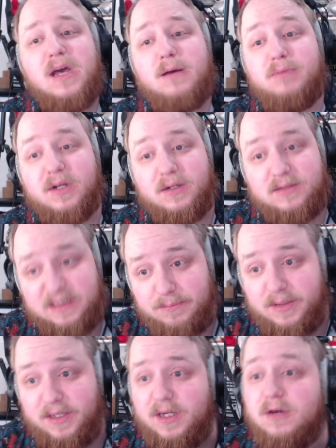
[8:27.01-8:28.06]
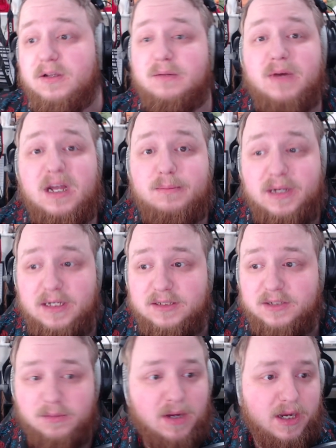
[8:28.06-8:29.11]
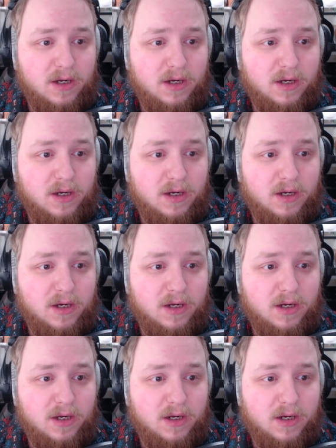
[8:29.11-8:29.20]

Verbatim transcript: but simply know that my opinions are my